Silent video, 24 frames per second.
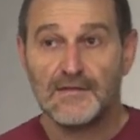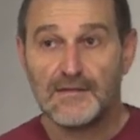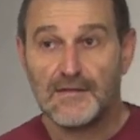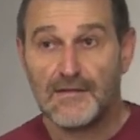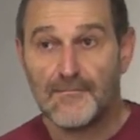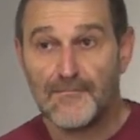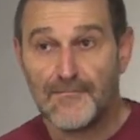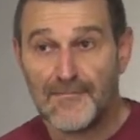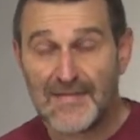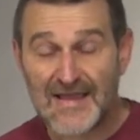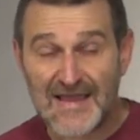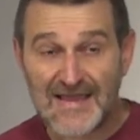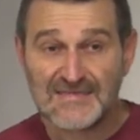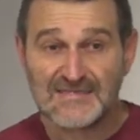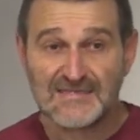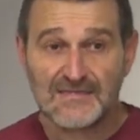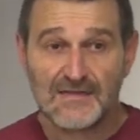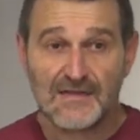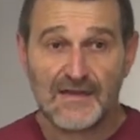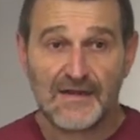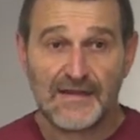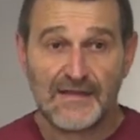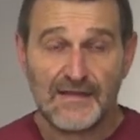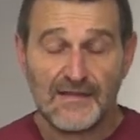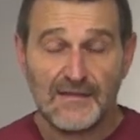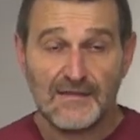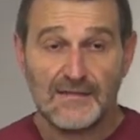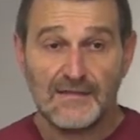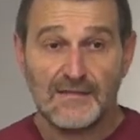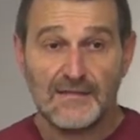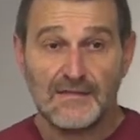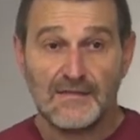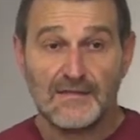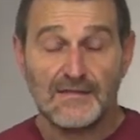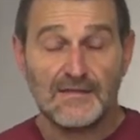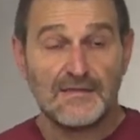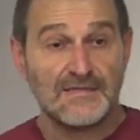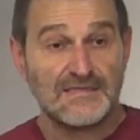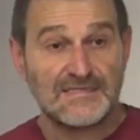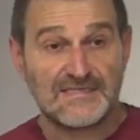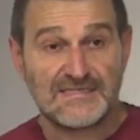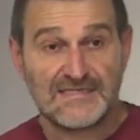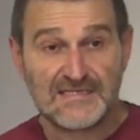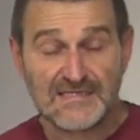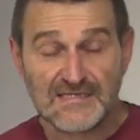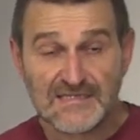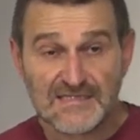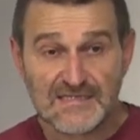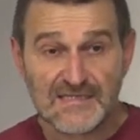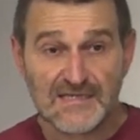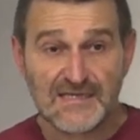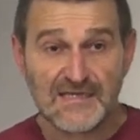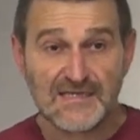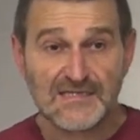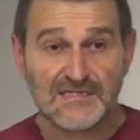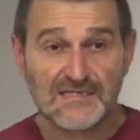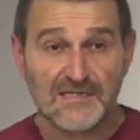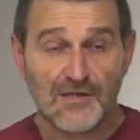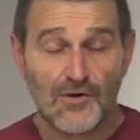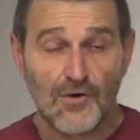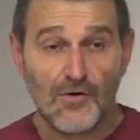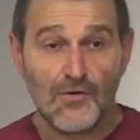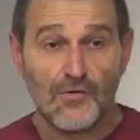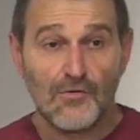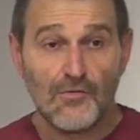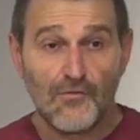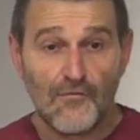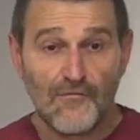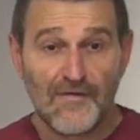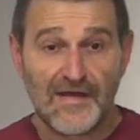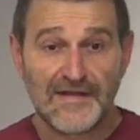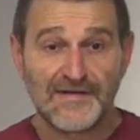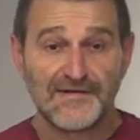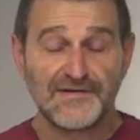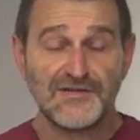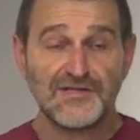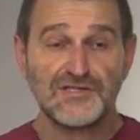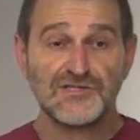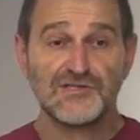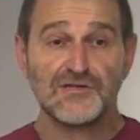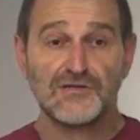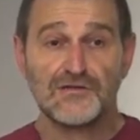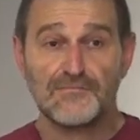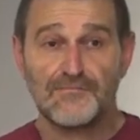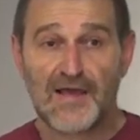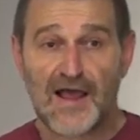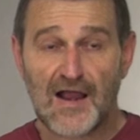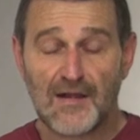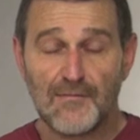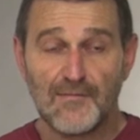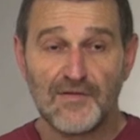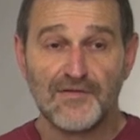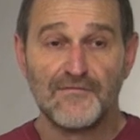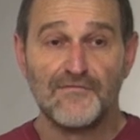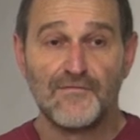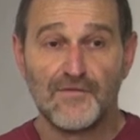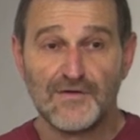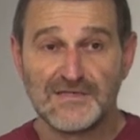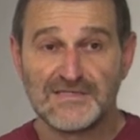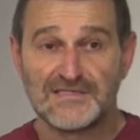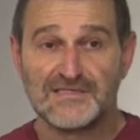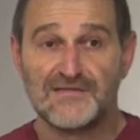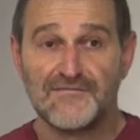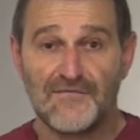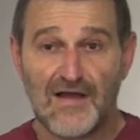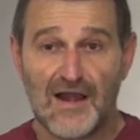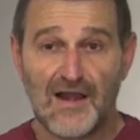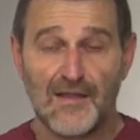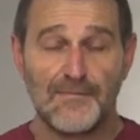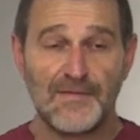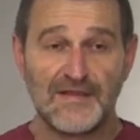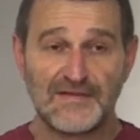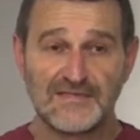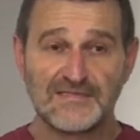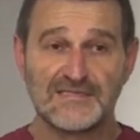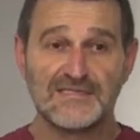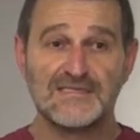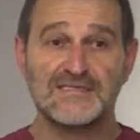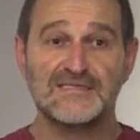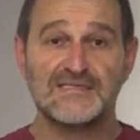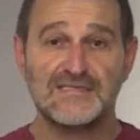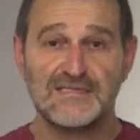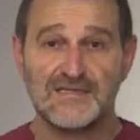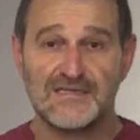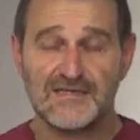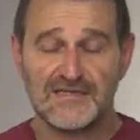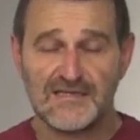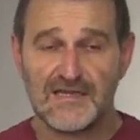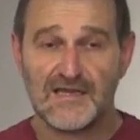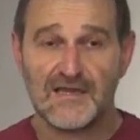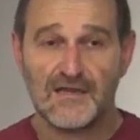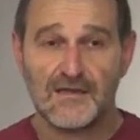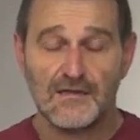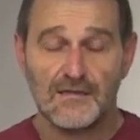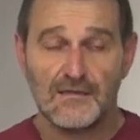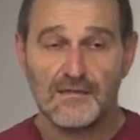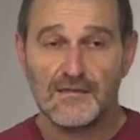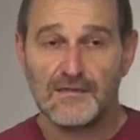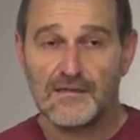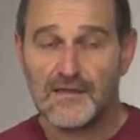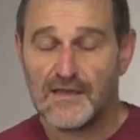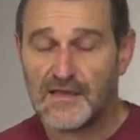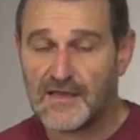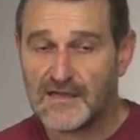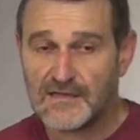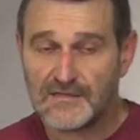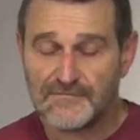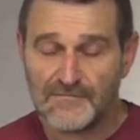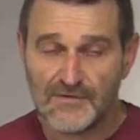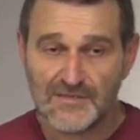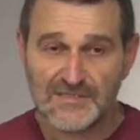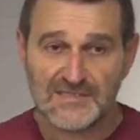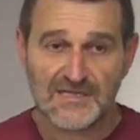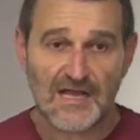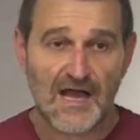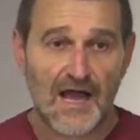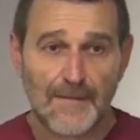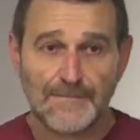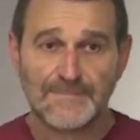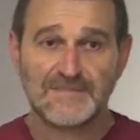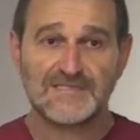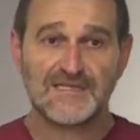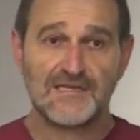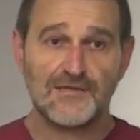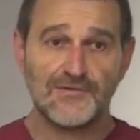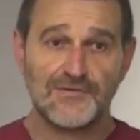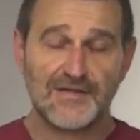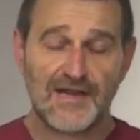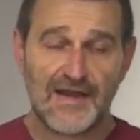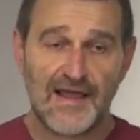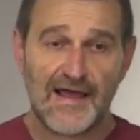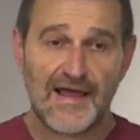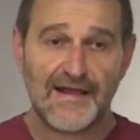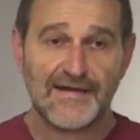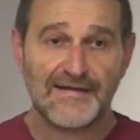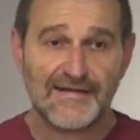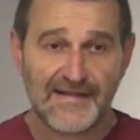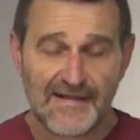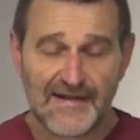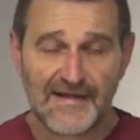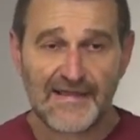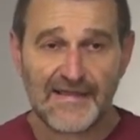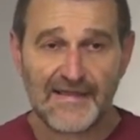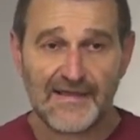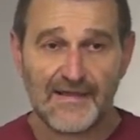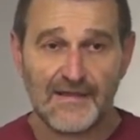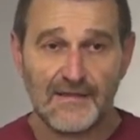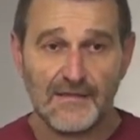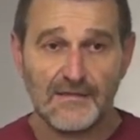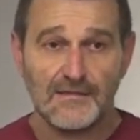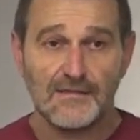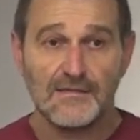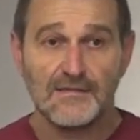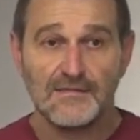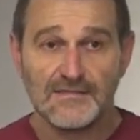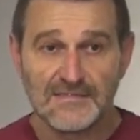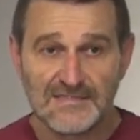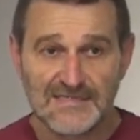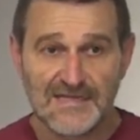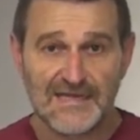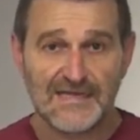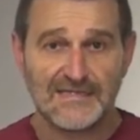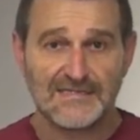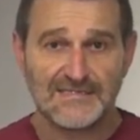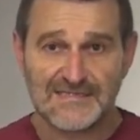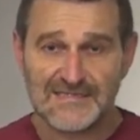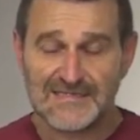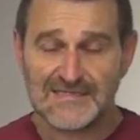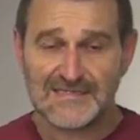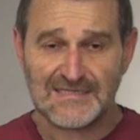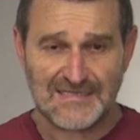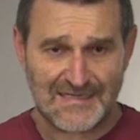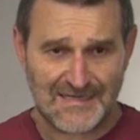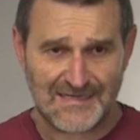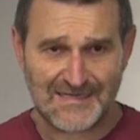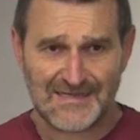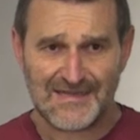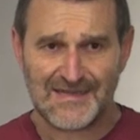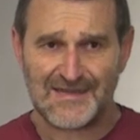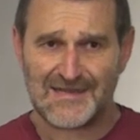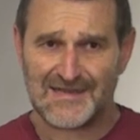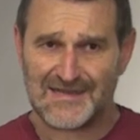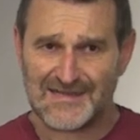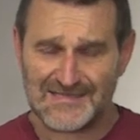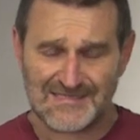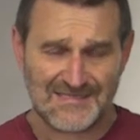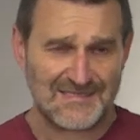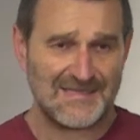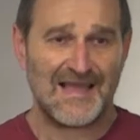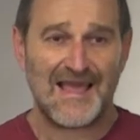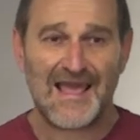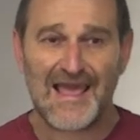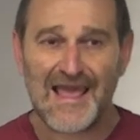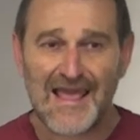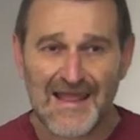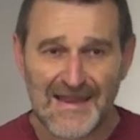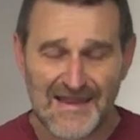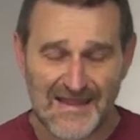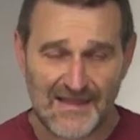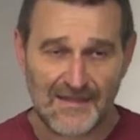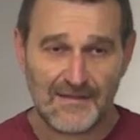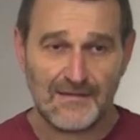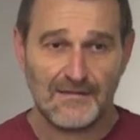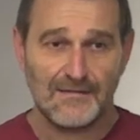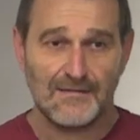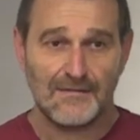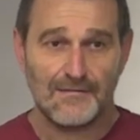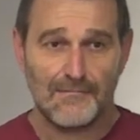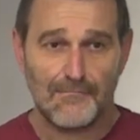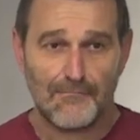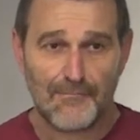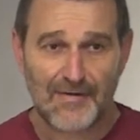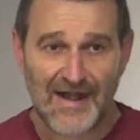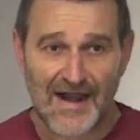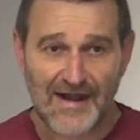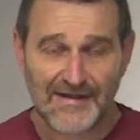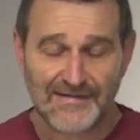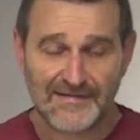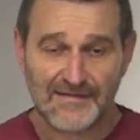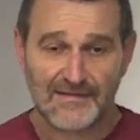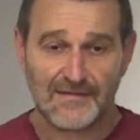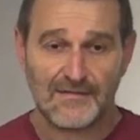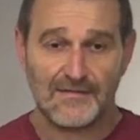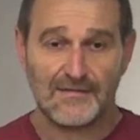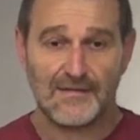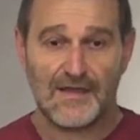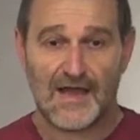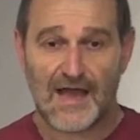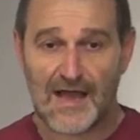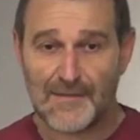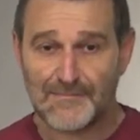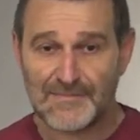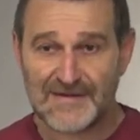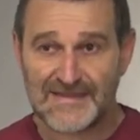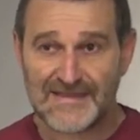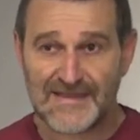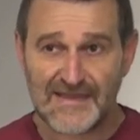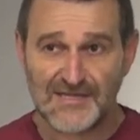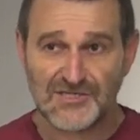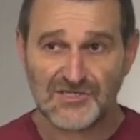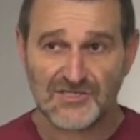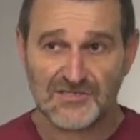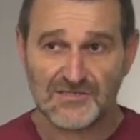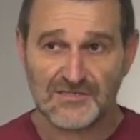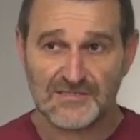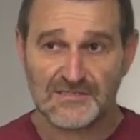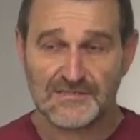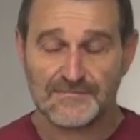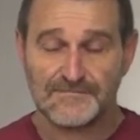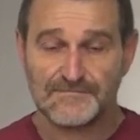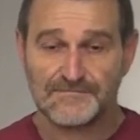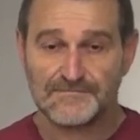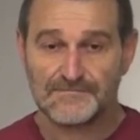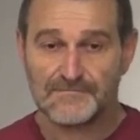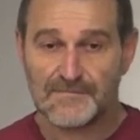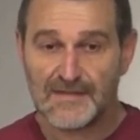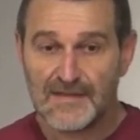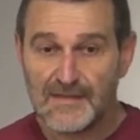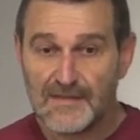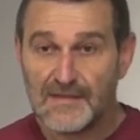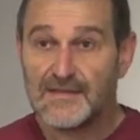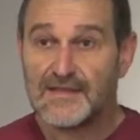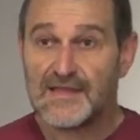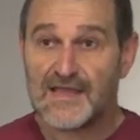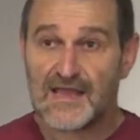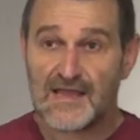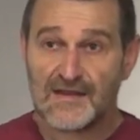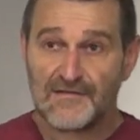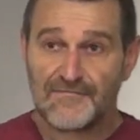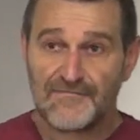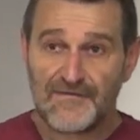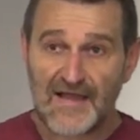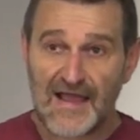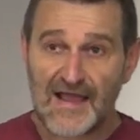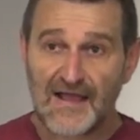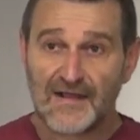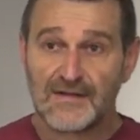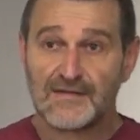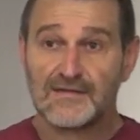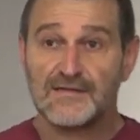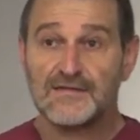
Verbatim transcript: Amazingly, 60 years ago, when Richard Bellman was developing this technique, it was absolutely unclear that this technique has any practical applications. In fact,